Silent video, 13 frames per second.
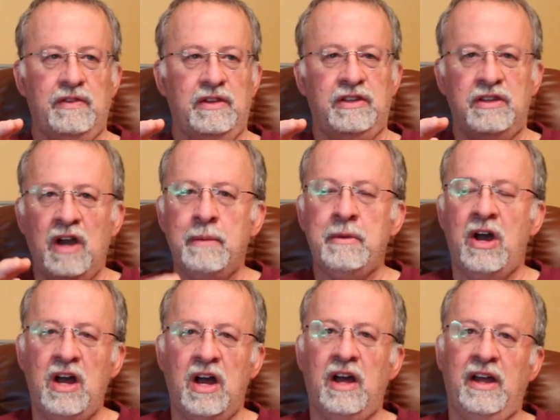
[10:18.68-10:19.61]

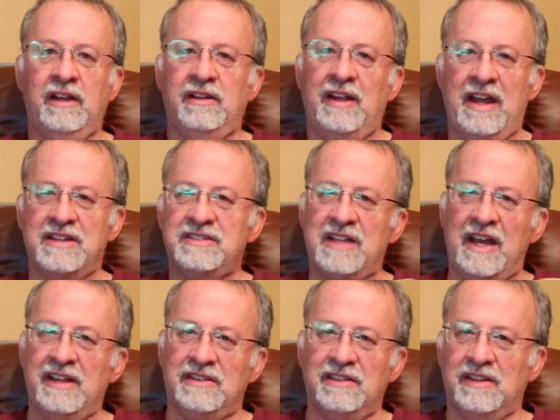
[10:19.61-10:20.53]
Yamaha has
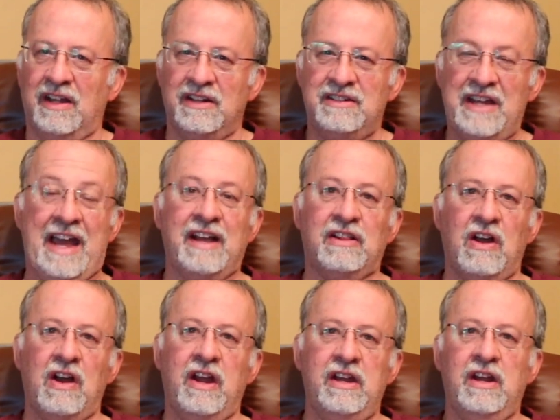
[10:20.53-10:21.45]
that
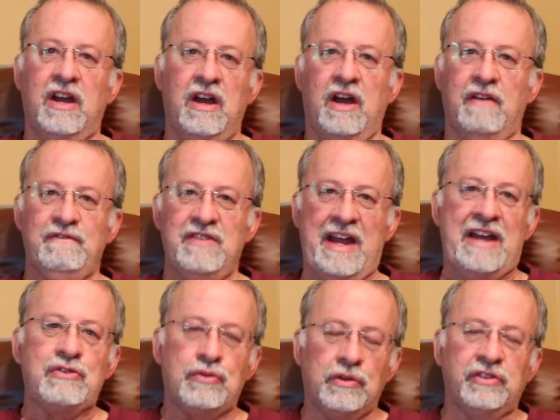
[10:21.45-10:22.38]
tagline of
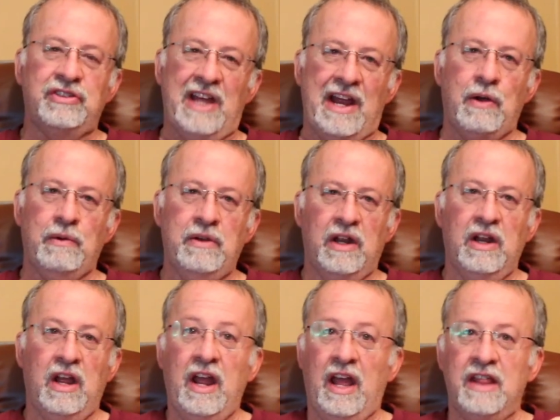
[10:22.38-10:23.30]
natural sound,
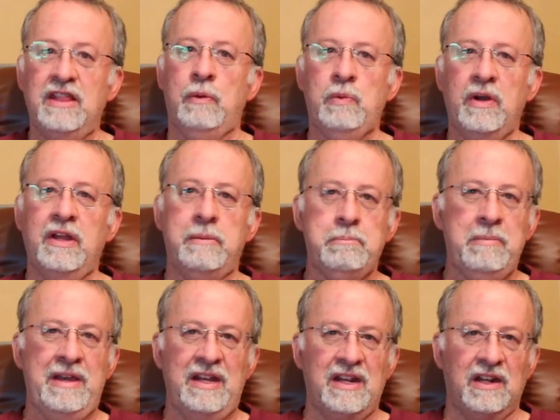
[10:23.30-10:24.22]
and they really
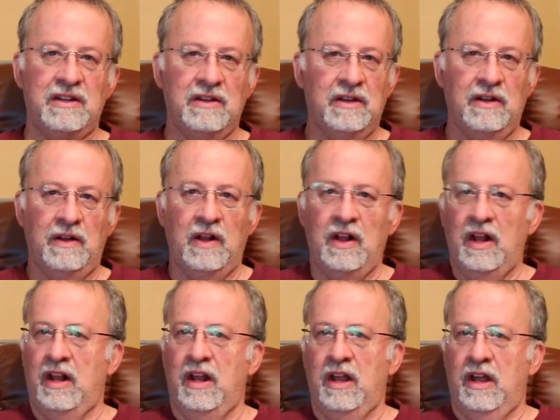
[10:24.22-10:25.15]
mean it.
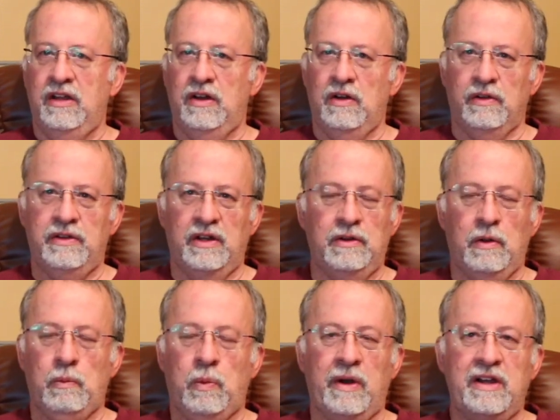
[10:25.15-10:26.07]
You know,
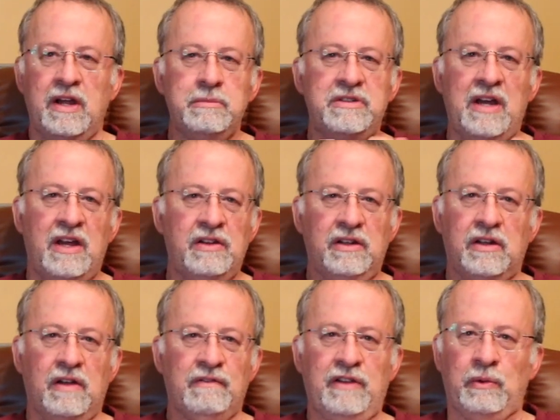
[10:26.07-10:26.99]
what comes out
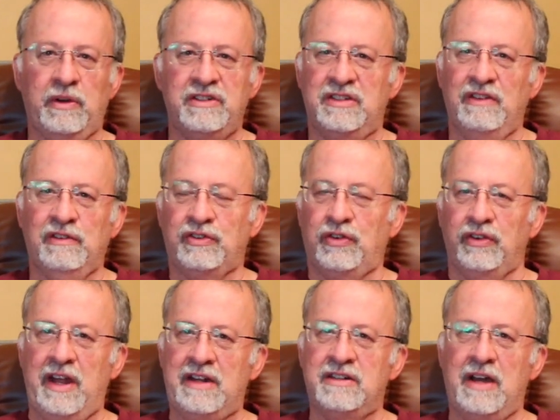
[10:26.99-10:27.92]
of their receivers
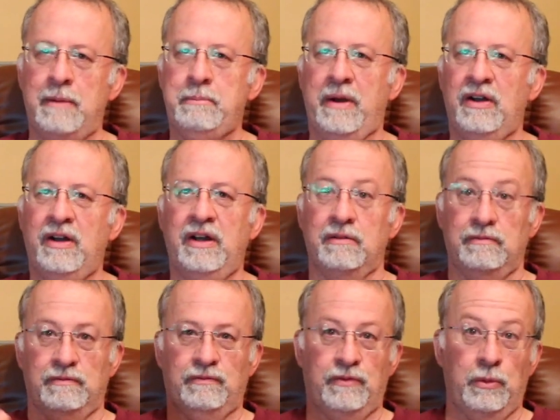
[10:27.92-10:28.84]
from that time period,
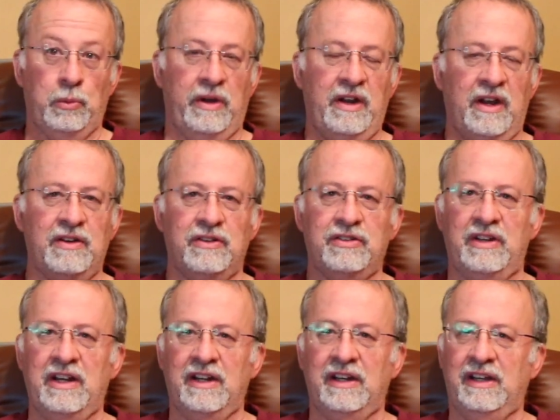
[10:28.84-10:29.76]
and from what I
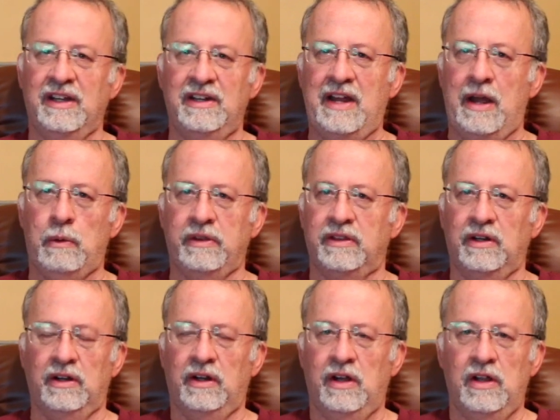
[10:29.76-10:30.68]
understand again now with
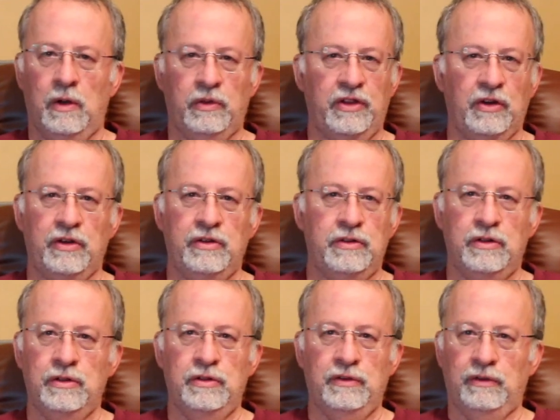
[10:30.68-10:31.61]
their
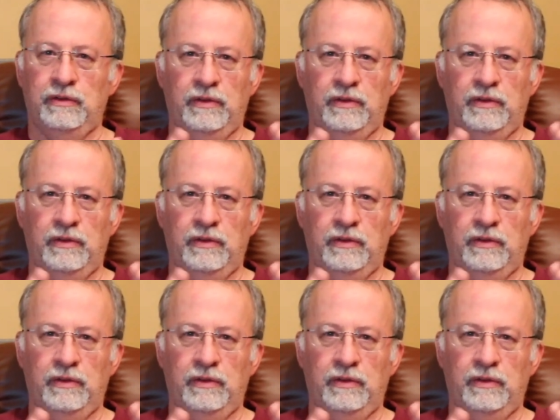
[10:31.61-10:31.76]
new